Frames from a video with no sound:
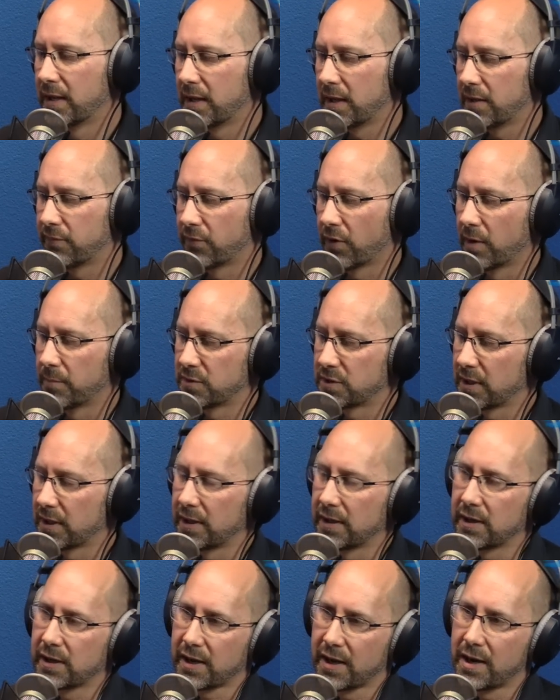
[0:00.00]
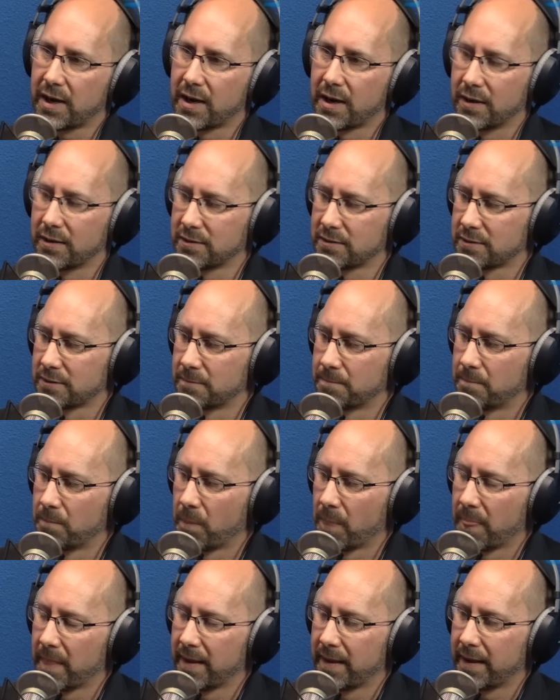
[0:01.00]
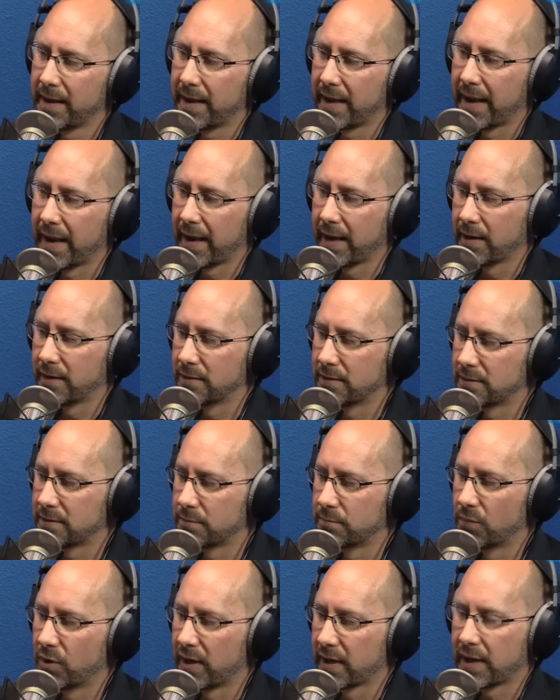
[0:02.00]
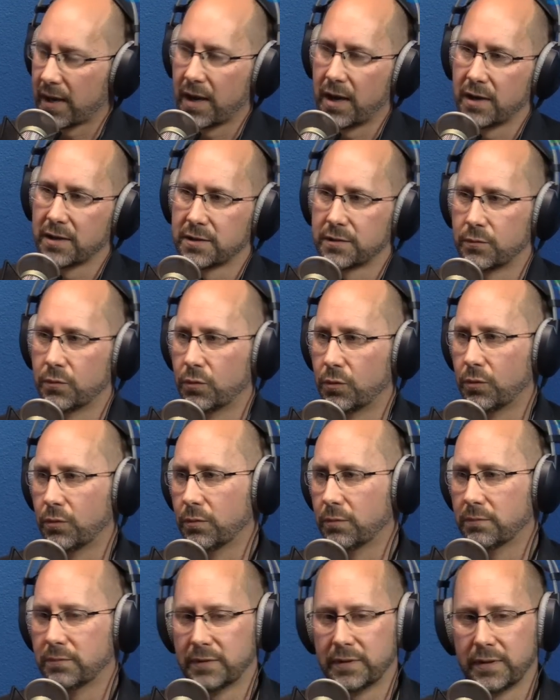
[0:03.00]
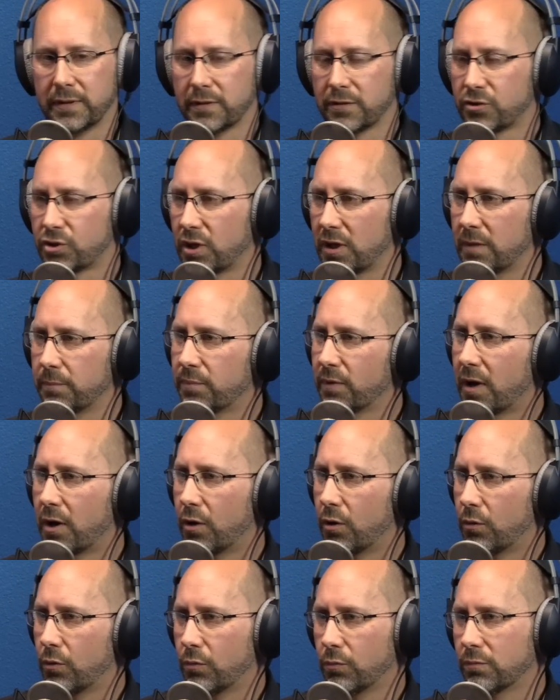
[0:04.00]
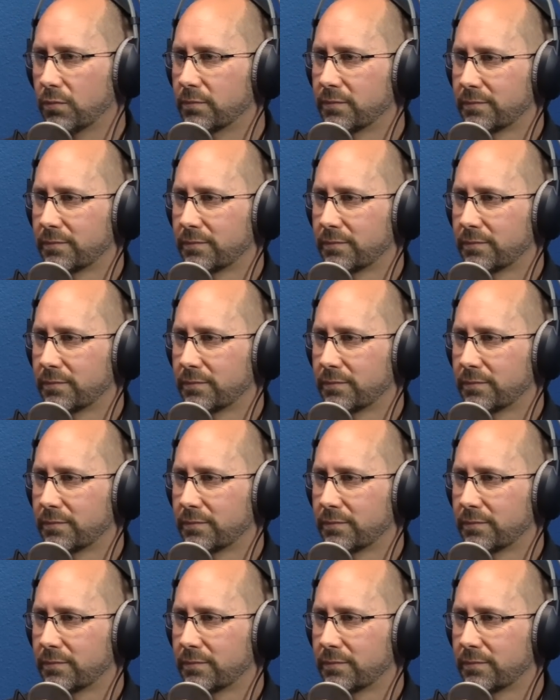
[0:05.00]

If I'm selling cars and my cars are all cheap, old,